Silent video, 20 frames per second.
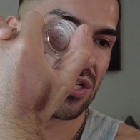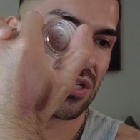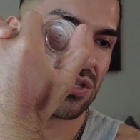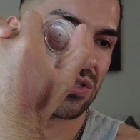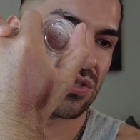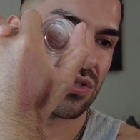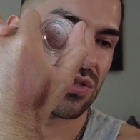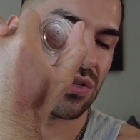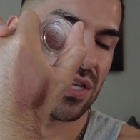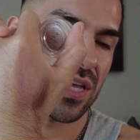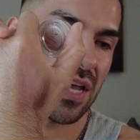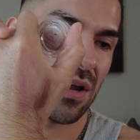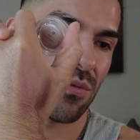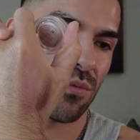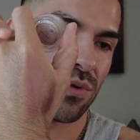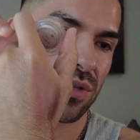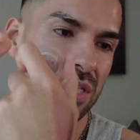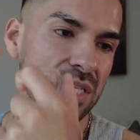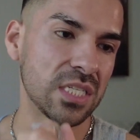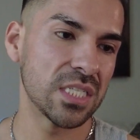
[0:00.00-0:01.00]
so you can't
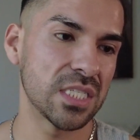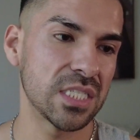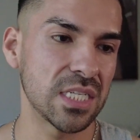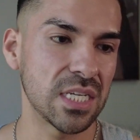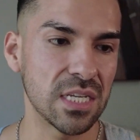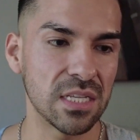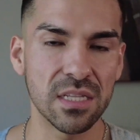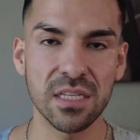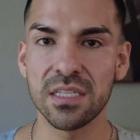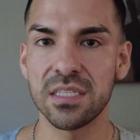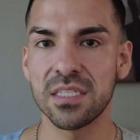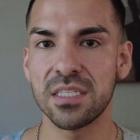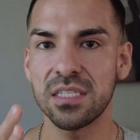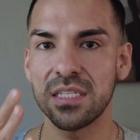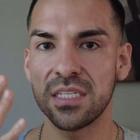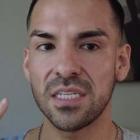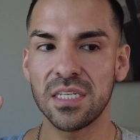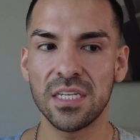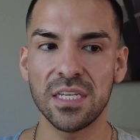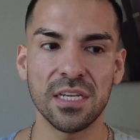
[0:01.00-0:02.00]
really see it. Let's
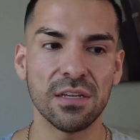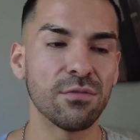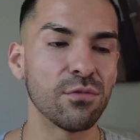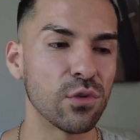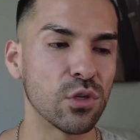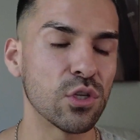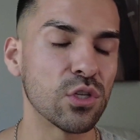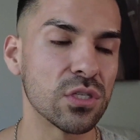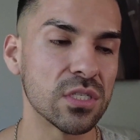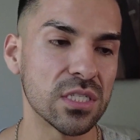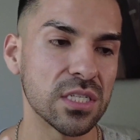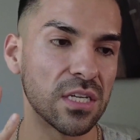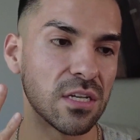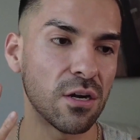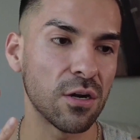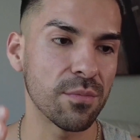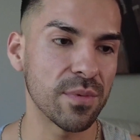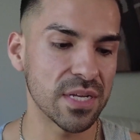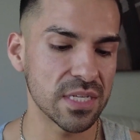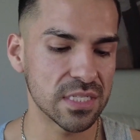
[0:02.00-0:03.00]
see if you can see it
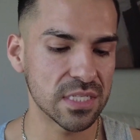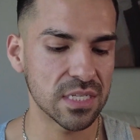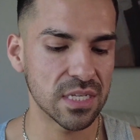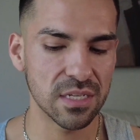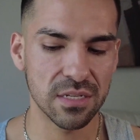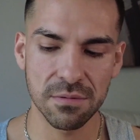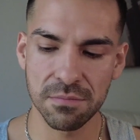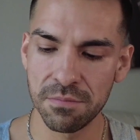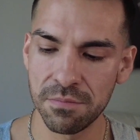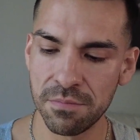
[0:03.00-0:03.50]
on my skin.